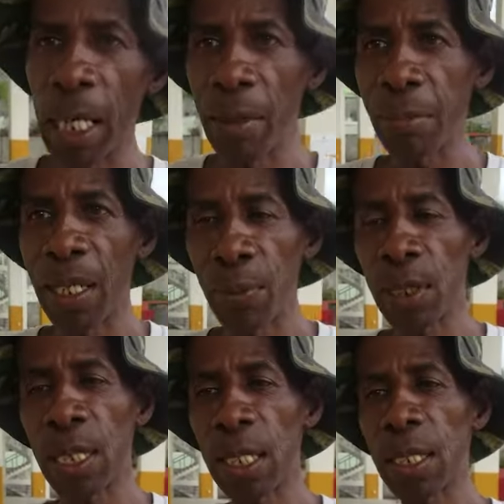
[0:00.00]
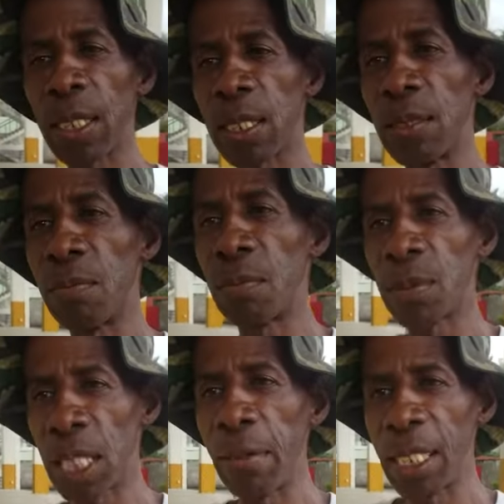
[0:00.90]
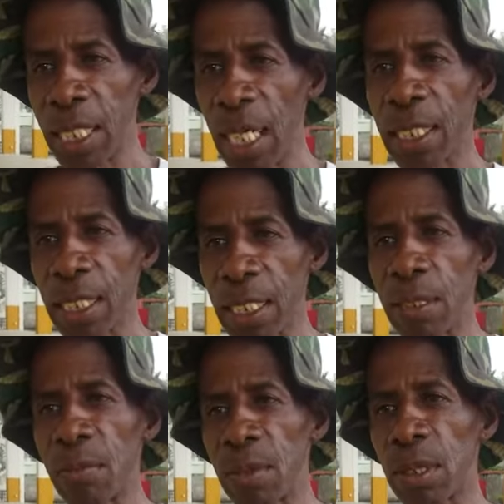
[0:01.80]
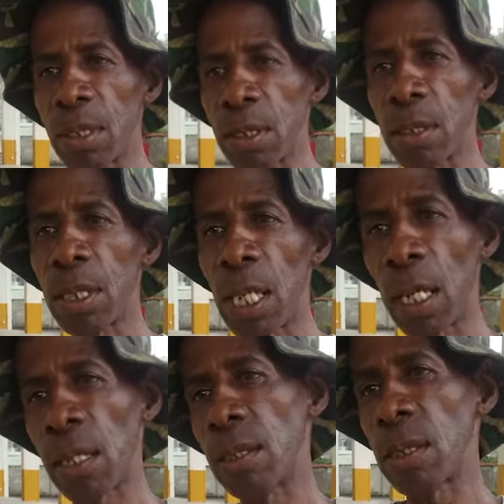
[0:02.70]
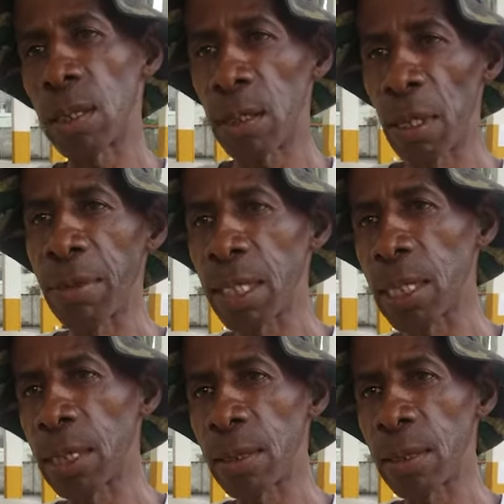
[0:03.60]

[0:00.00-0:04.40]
make my first national team. It when I make the national team. Uh-huh. Yeah, Baba State.